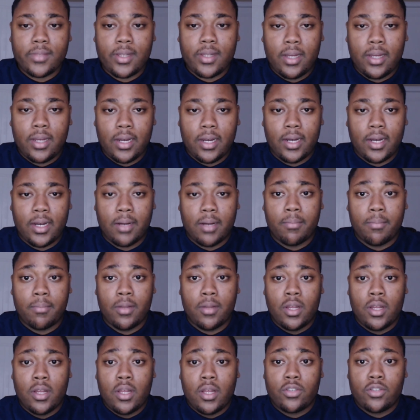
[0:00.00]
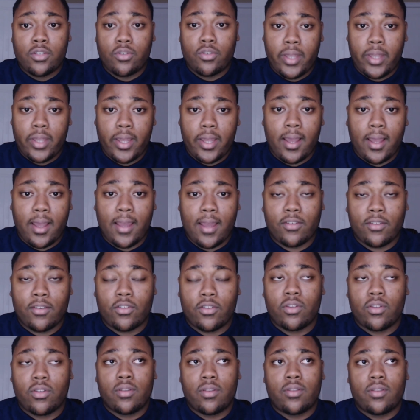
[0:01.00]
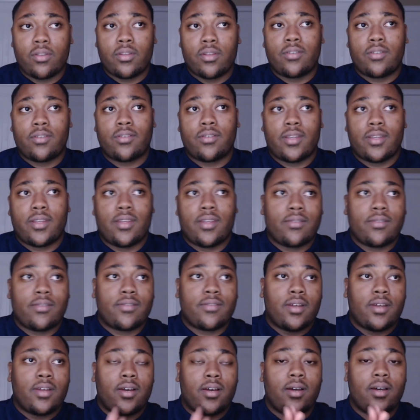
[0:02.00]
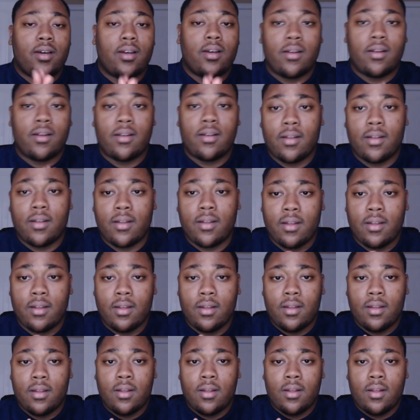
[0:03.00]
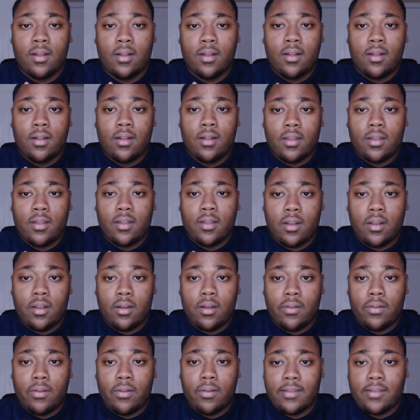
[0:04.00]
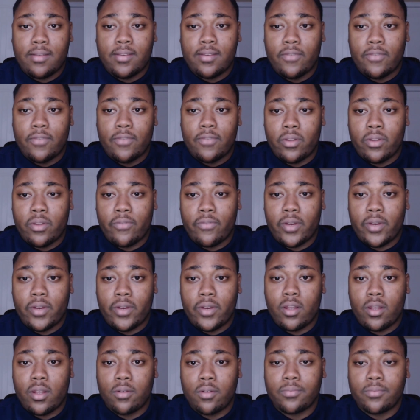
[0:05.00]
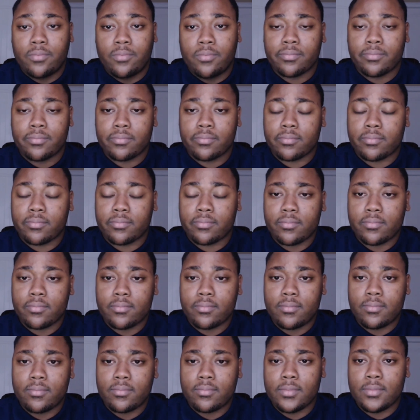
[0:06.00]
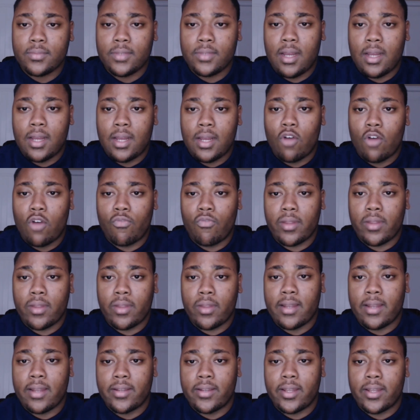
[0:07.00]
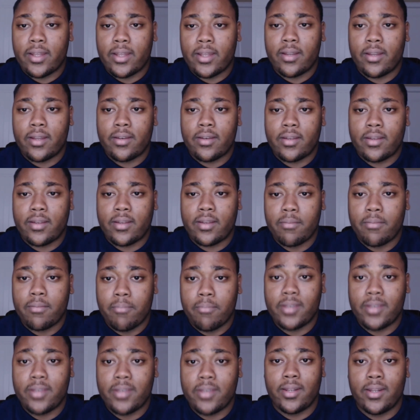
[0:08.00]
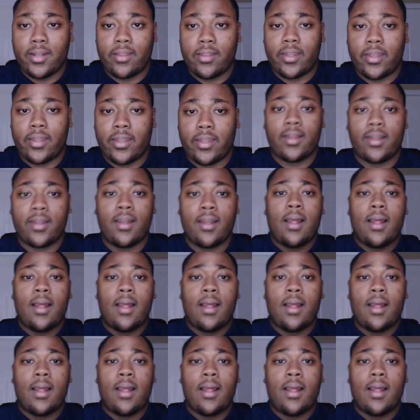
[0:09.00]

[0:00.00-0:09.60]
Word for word: Um, so yeah, guys. This is, uh, you know, that's it for the video. Uh, hopefully I didn't miss anything.